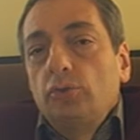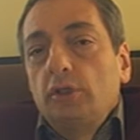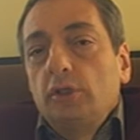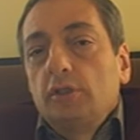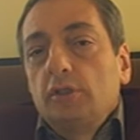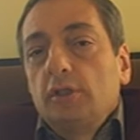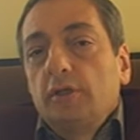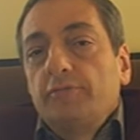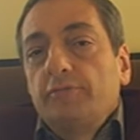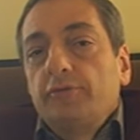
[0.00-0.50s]

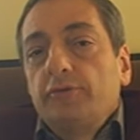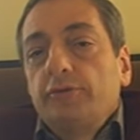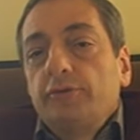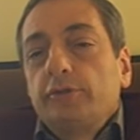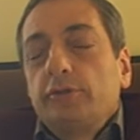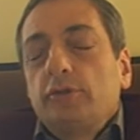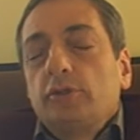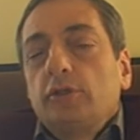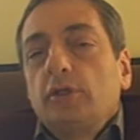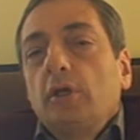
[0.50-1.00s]
these
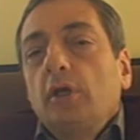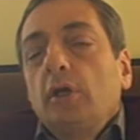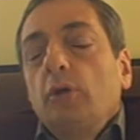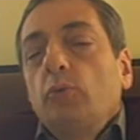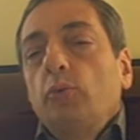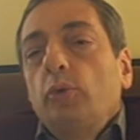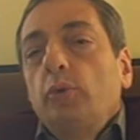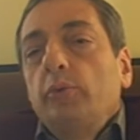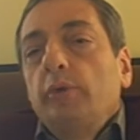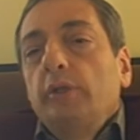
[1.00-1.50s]
efforts.
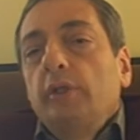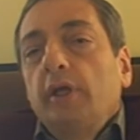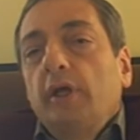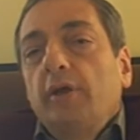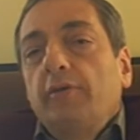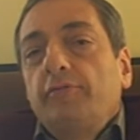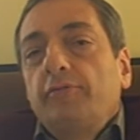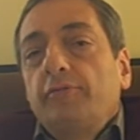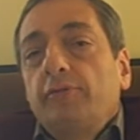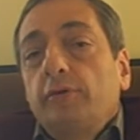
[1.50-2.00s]
We will
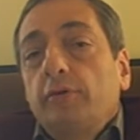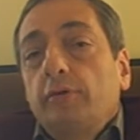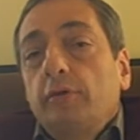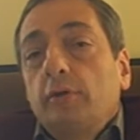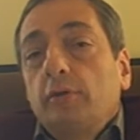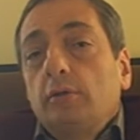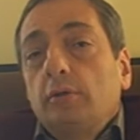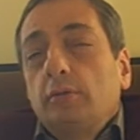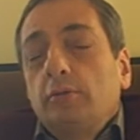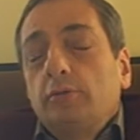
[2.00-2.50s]
have
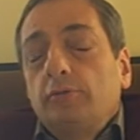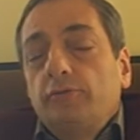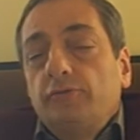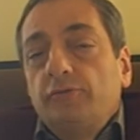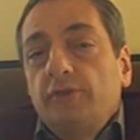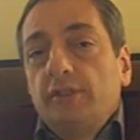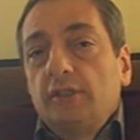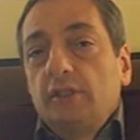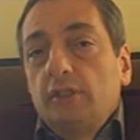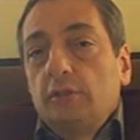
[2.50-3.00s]

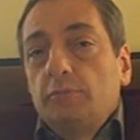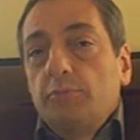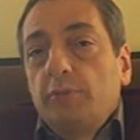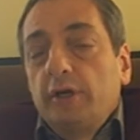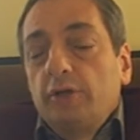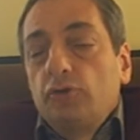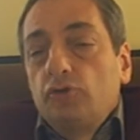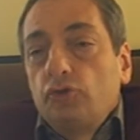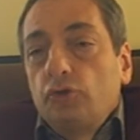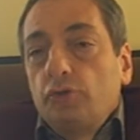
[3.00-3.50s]
visits
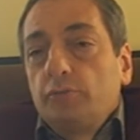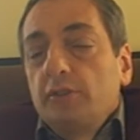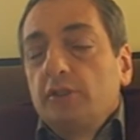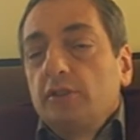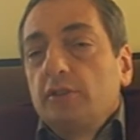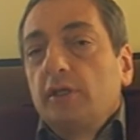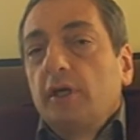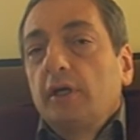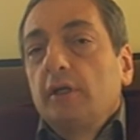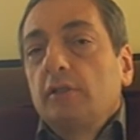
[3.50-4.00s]
by German
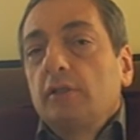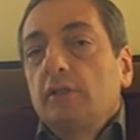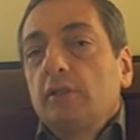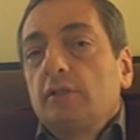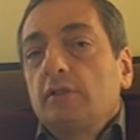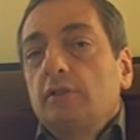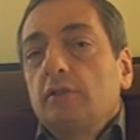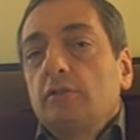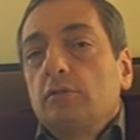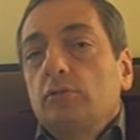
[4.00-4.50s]

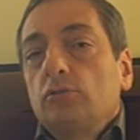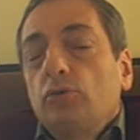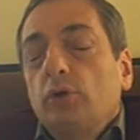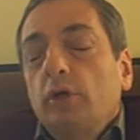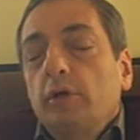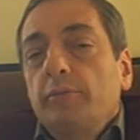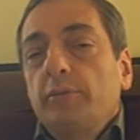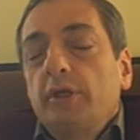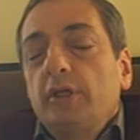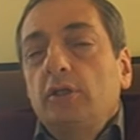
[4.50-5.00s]
scientists to
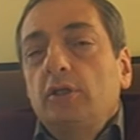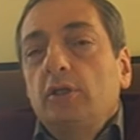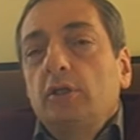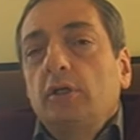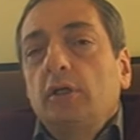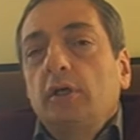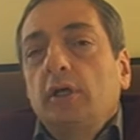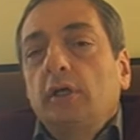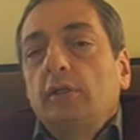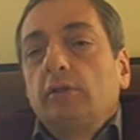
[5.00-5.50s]

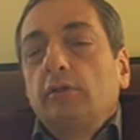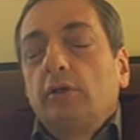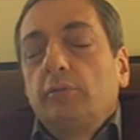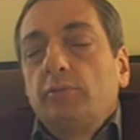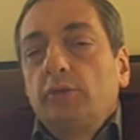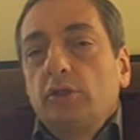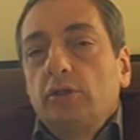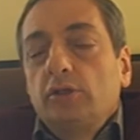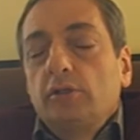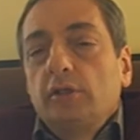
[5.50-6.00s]
Armenia and
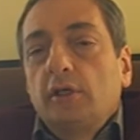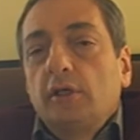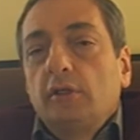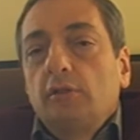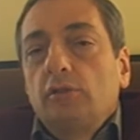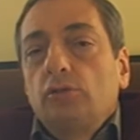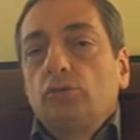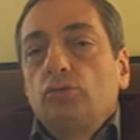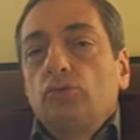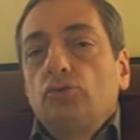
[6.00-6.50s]
Armenian
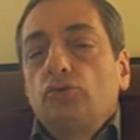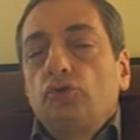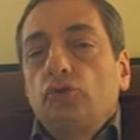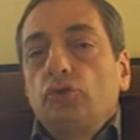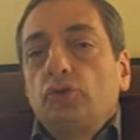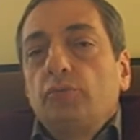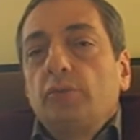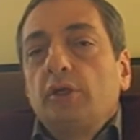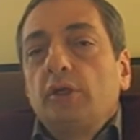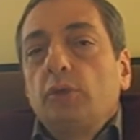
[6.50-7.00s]
scientists to
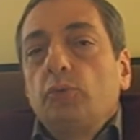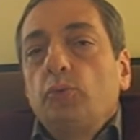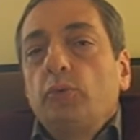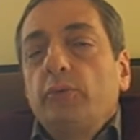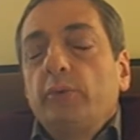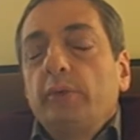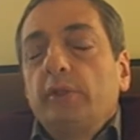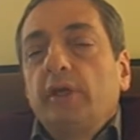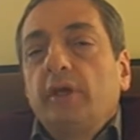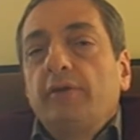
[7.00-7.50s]
Germany. We
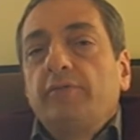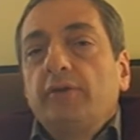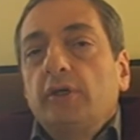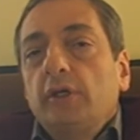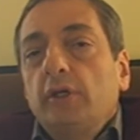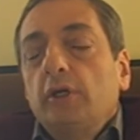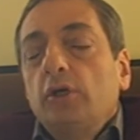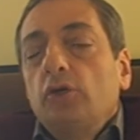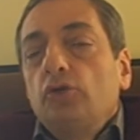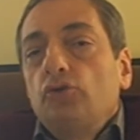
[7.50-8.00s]
will have
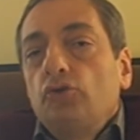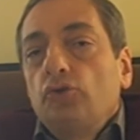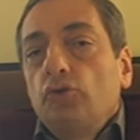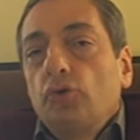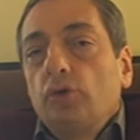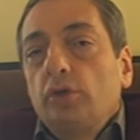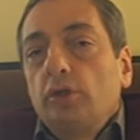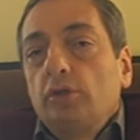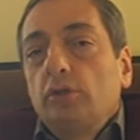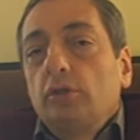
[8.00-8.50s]

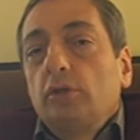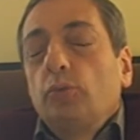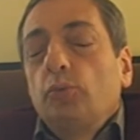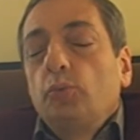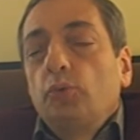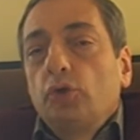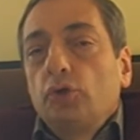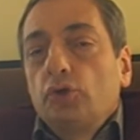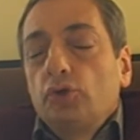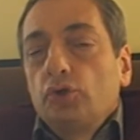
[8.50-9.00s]
joint
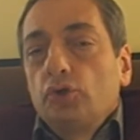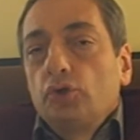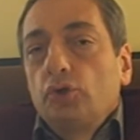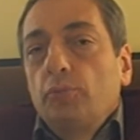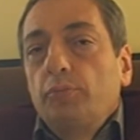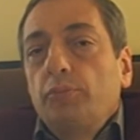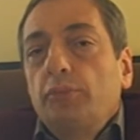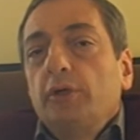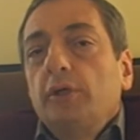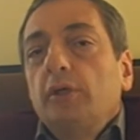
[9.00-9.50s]

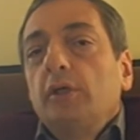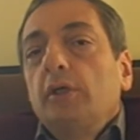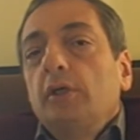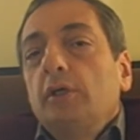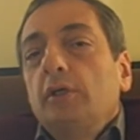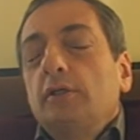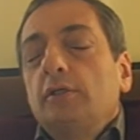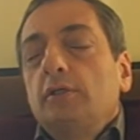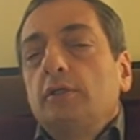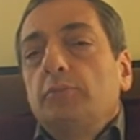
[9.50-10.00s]
workshop
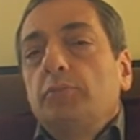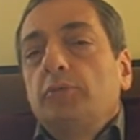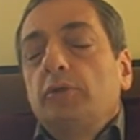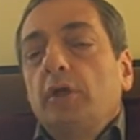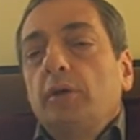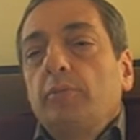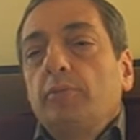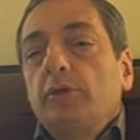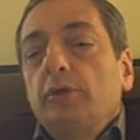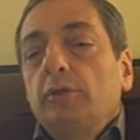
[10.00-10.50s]
in
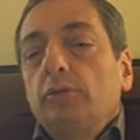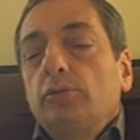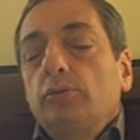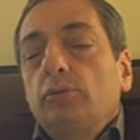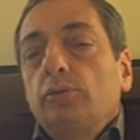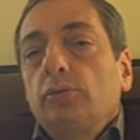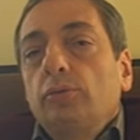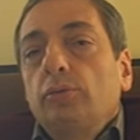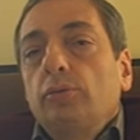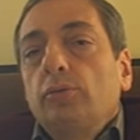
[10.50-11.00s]
September
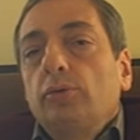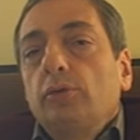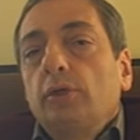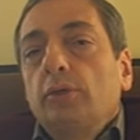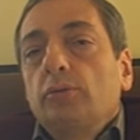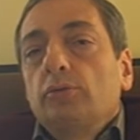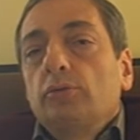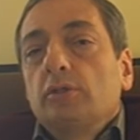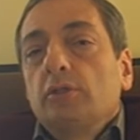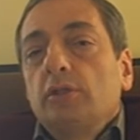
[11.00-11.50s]

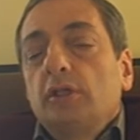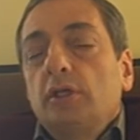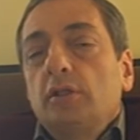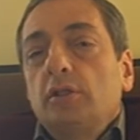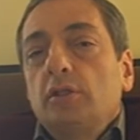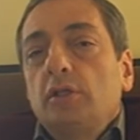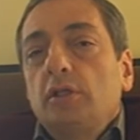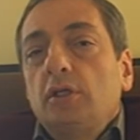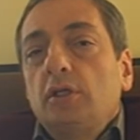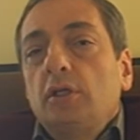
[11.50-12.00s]

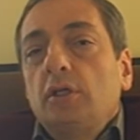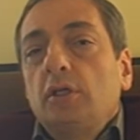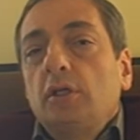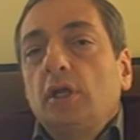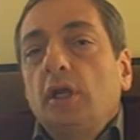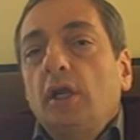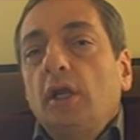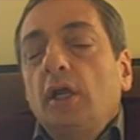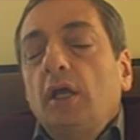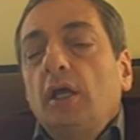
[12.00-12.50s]
2018
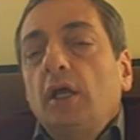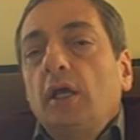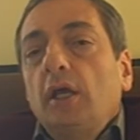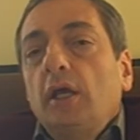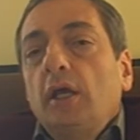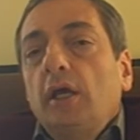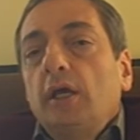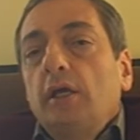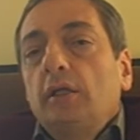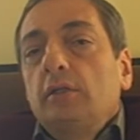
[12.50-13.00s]

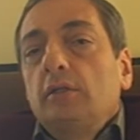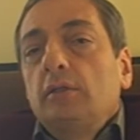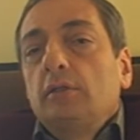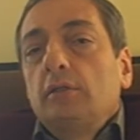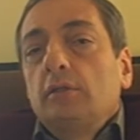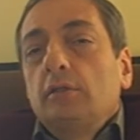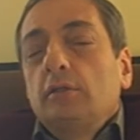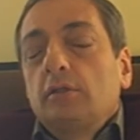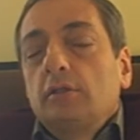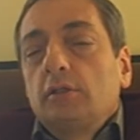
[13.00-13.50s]
and
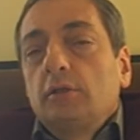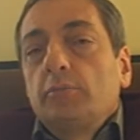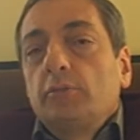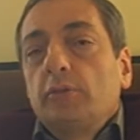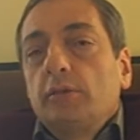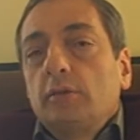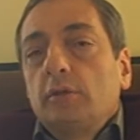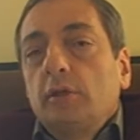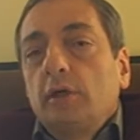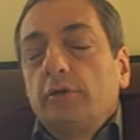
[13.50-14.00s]
some
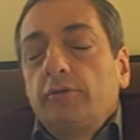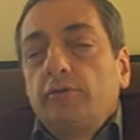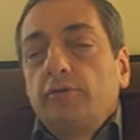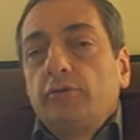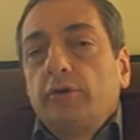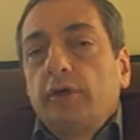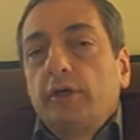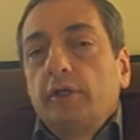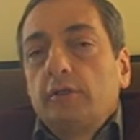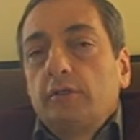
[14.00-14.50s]
other
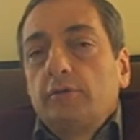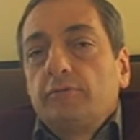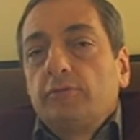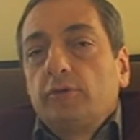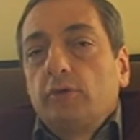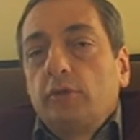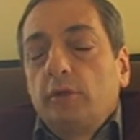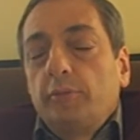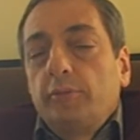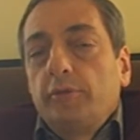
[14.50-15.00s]
kinds of
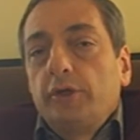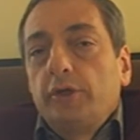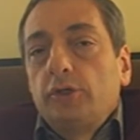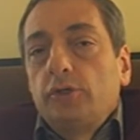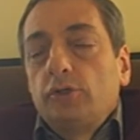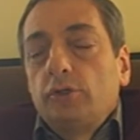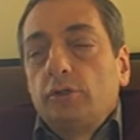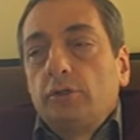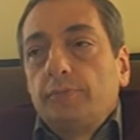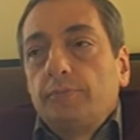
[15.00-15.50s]

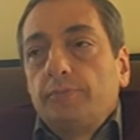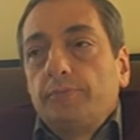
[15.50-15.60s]
collaboration.